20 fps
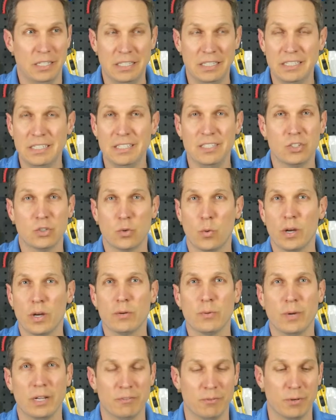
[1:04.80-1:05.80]
any
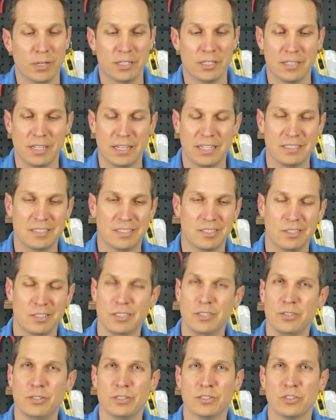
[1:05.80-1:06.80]
square wave, whether that's
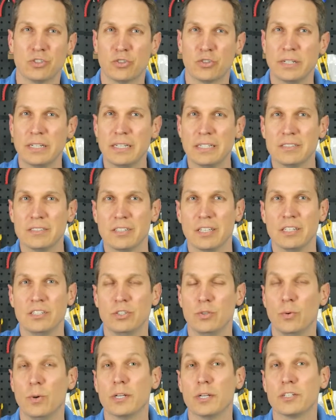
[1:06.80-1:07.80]
little trinkets that
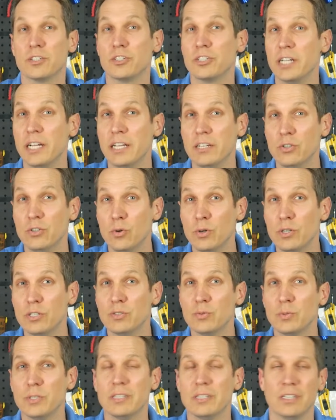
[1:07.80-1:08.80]
you want to create
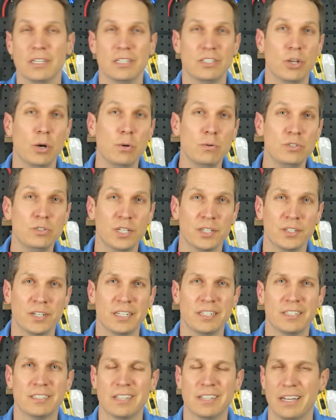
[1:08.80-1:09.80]
noise with, tone
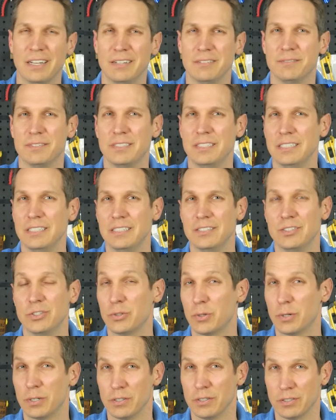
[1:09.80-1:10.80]
generators. I've seen
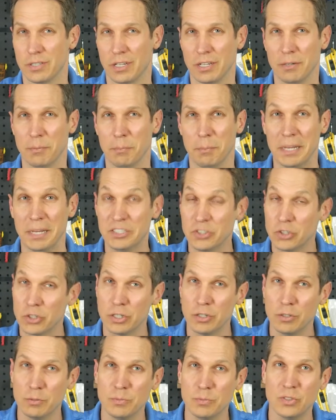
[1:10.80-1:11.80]
tutorials on
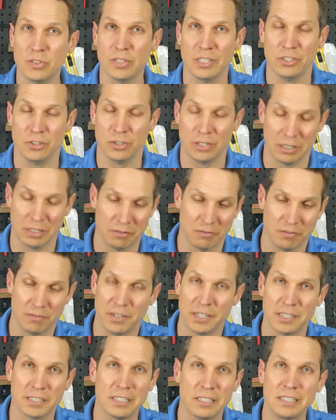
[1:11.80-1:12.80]
metronomes that you can
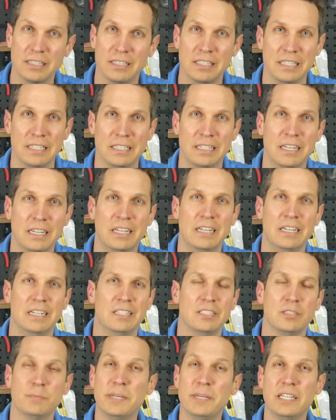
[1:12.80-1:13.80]
vary the
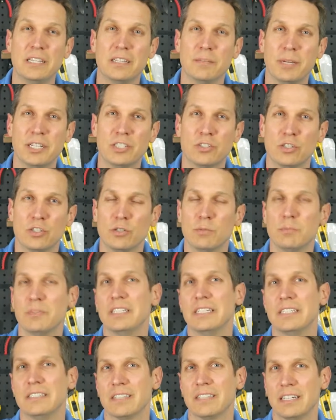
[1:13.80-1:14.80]
speed of the metronome,
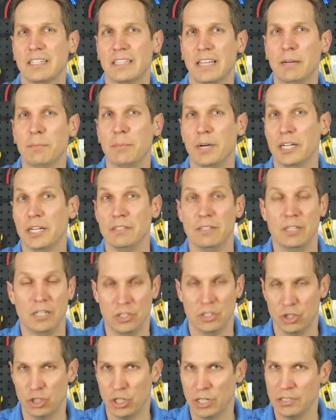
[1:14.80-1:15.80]
things like that, by
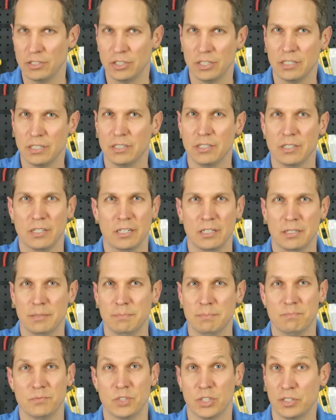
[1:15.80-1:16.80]
changing
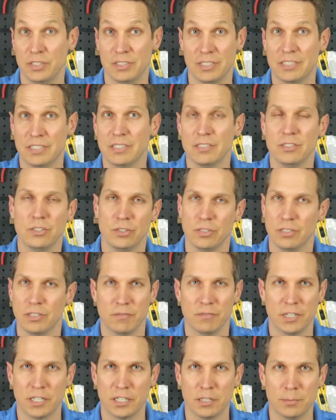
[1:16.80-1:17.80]
the resistance using a
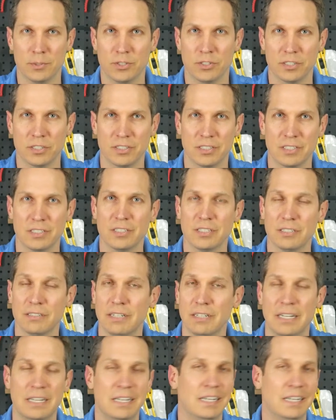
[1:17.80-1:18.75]
variable resistor.